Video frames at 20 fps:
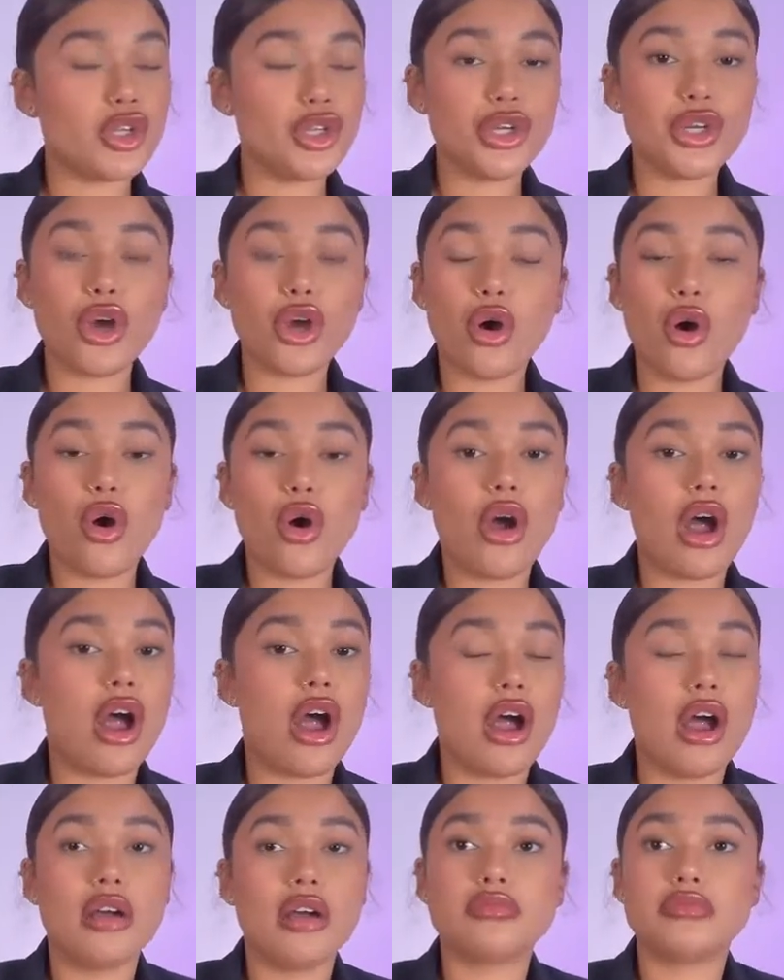you know,
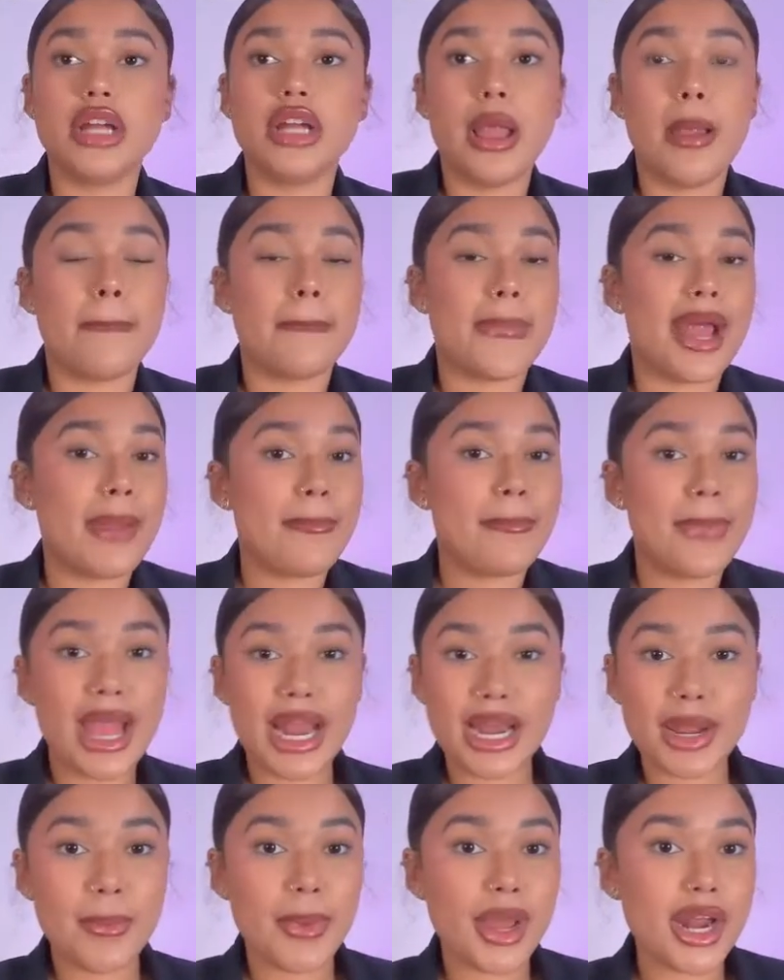my
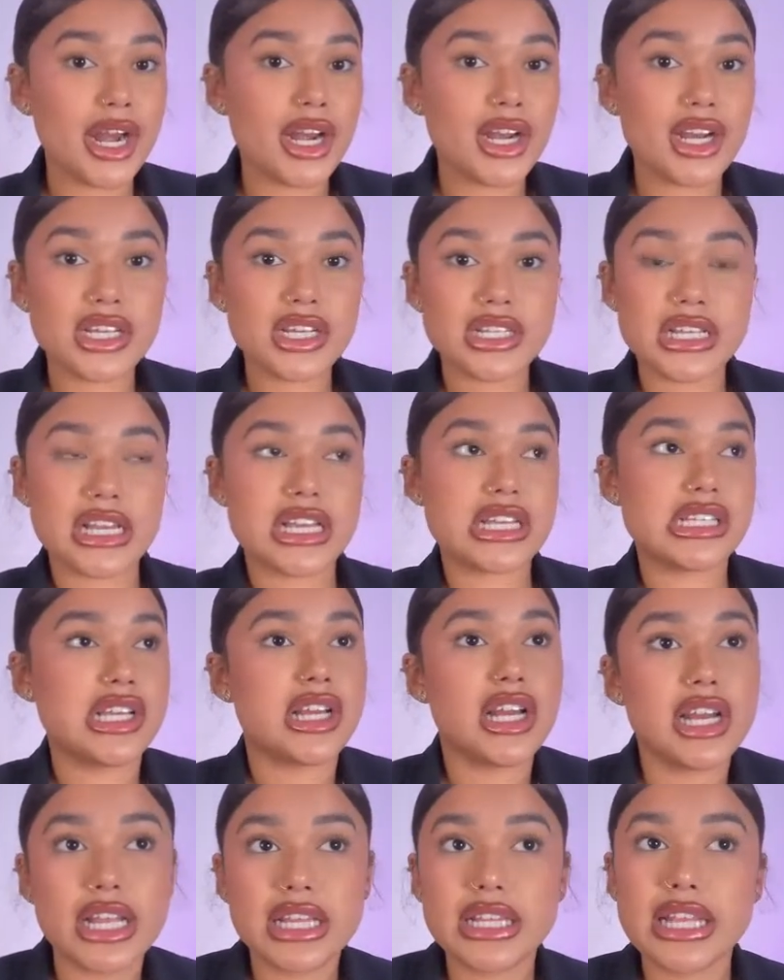belly button looks like it's
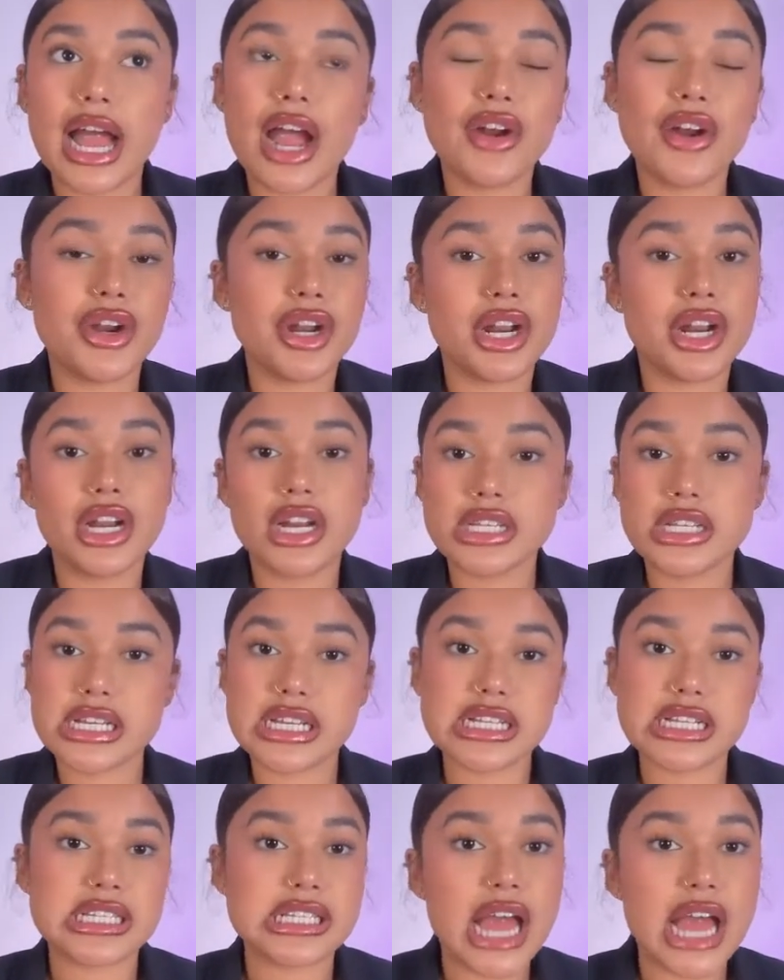hooding down and it looks
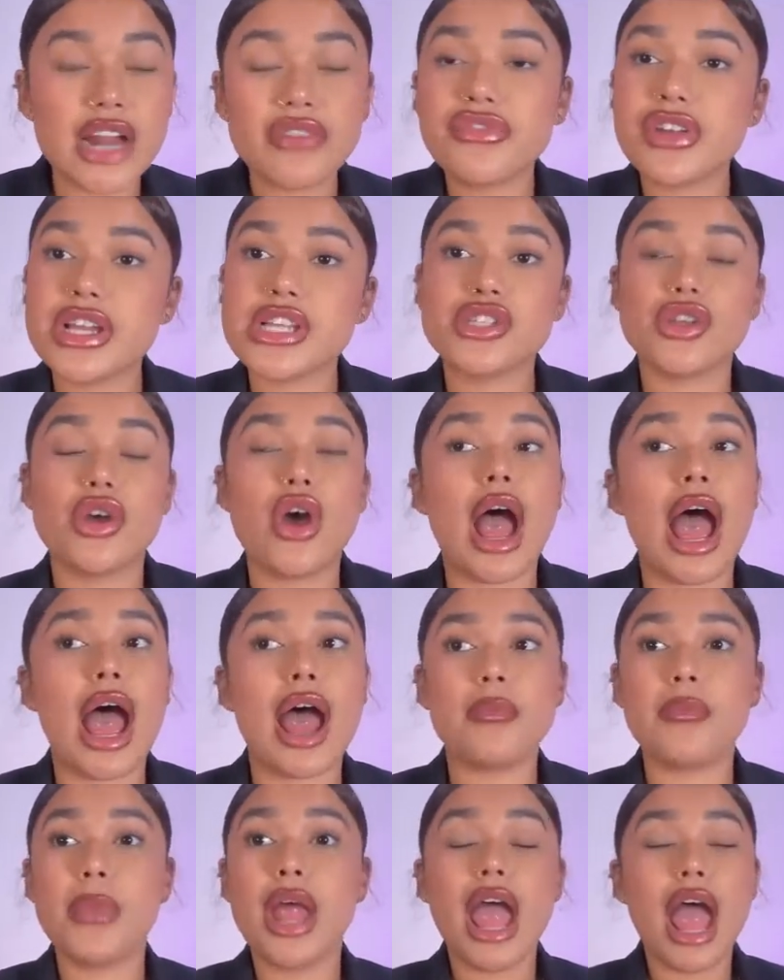like a sad face, so
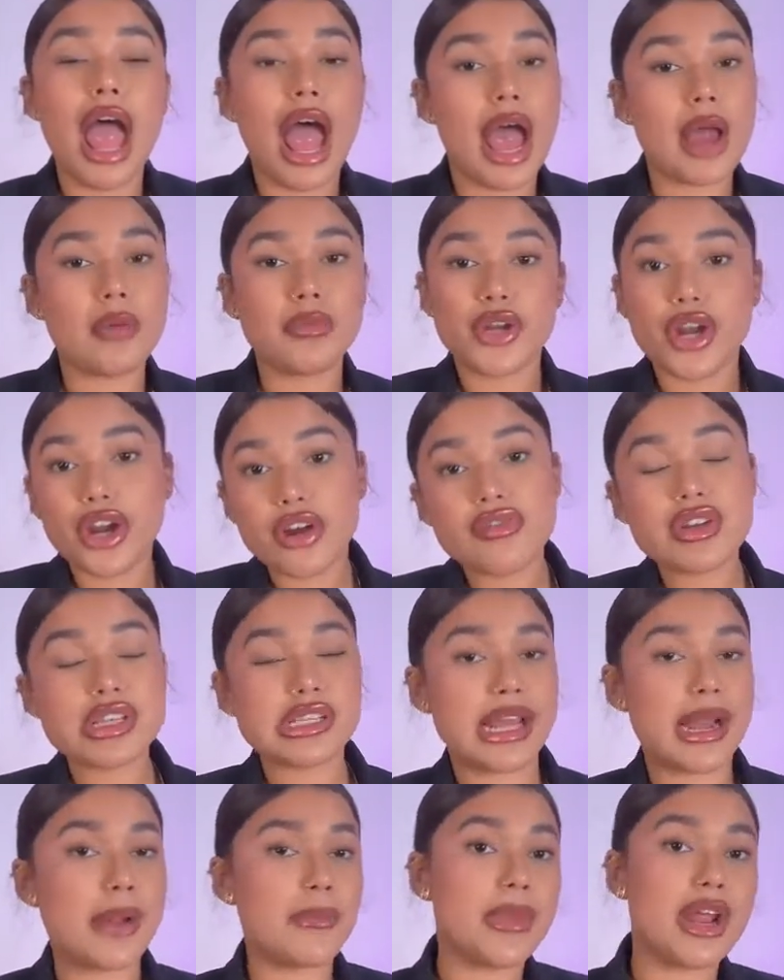I'm
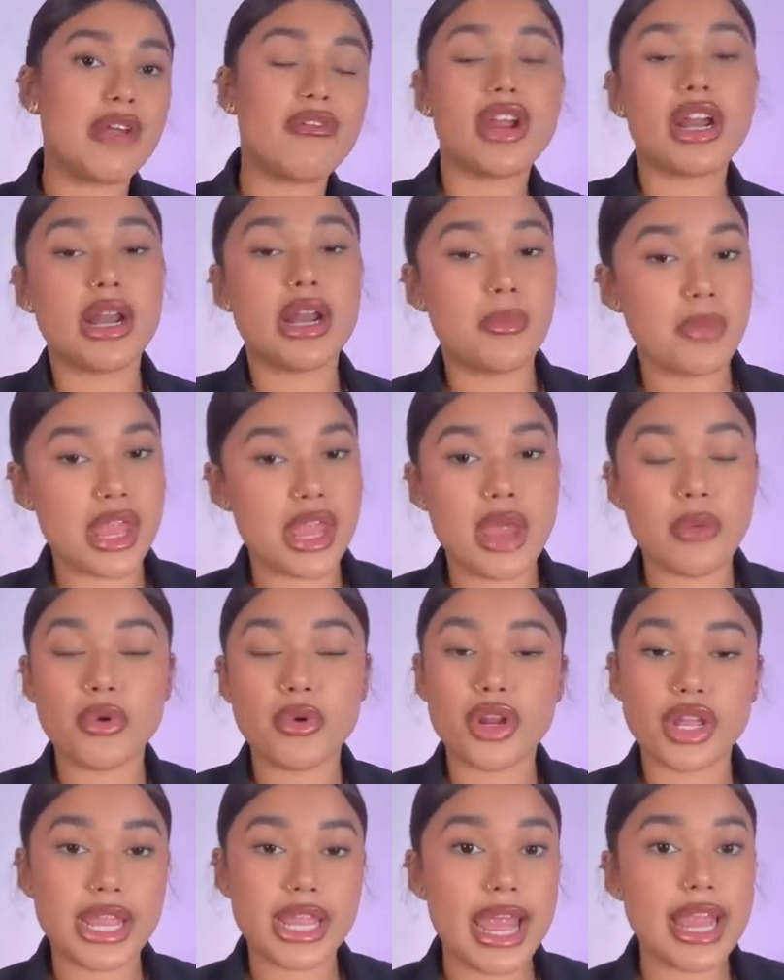nervous that I'm never gonna be
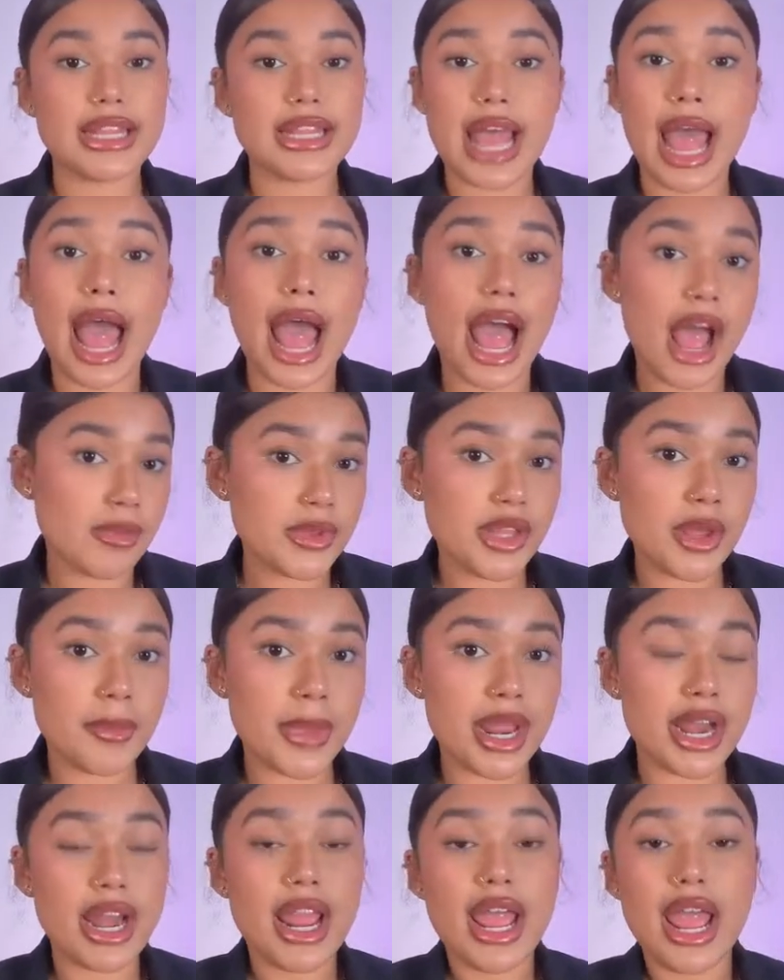able to get the
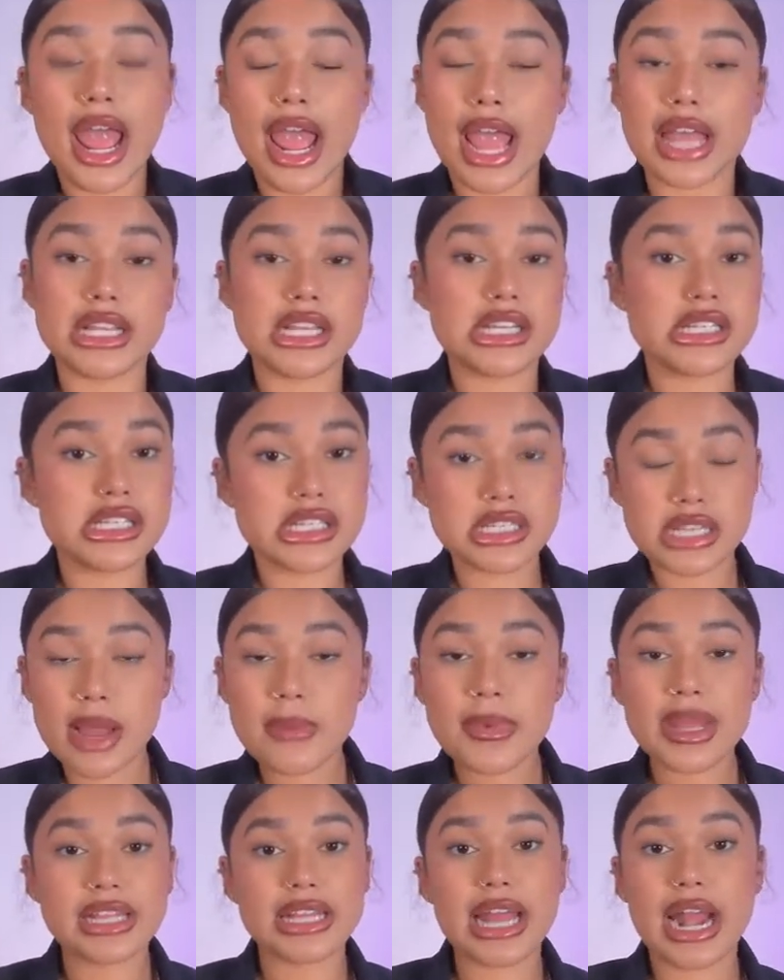abdomen and the
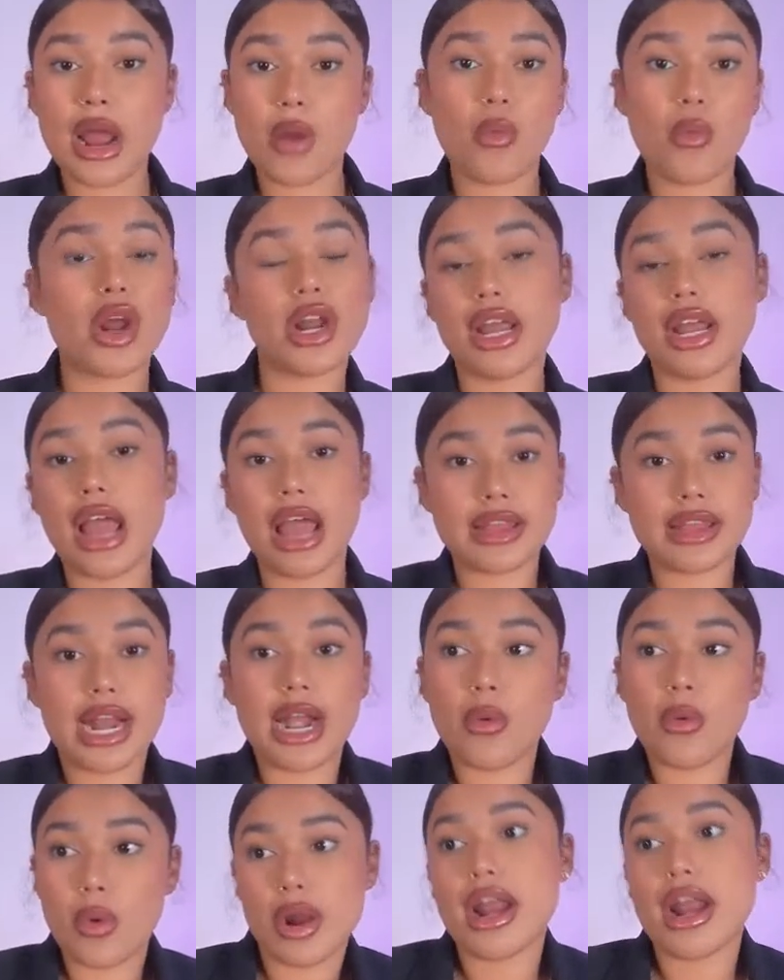stomach that I
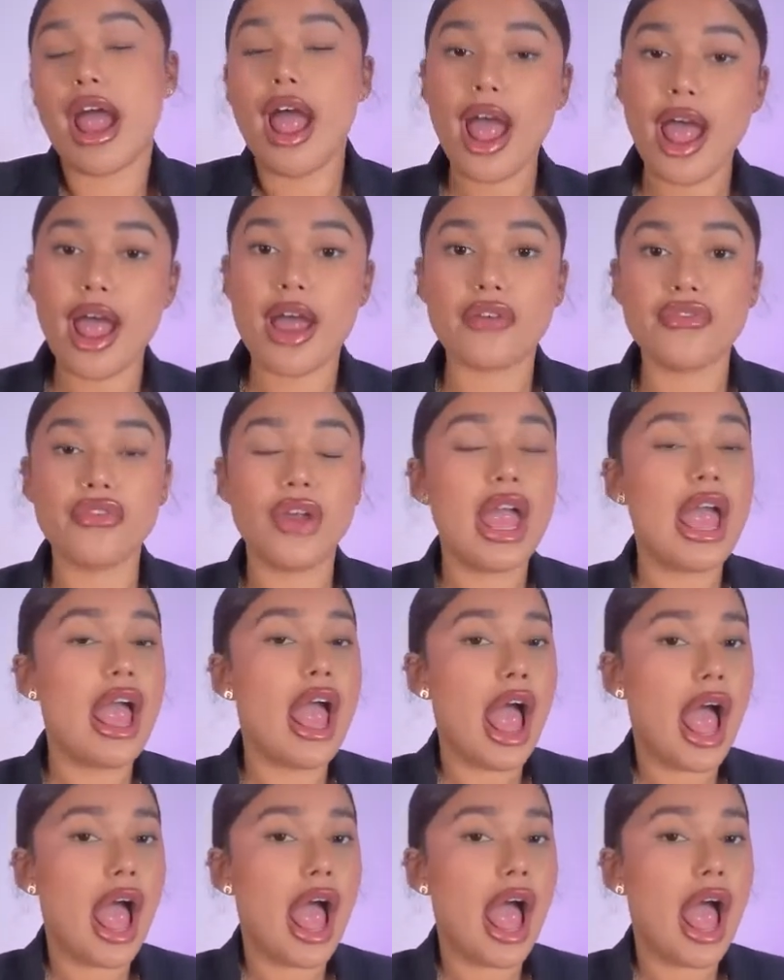wanna have.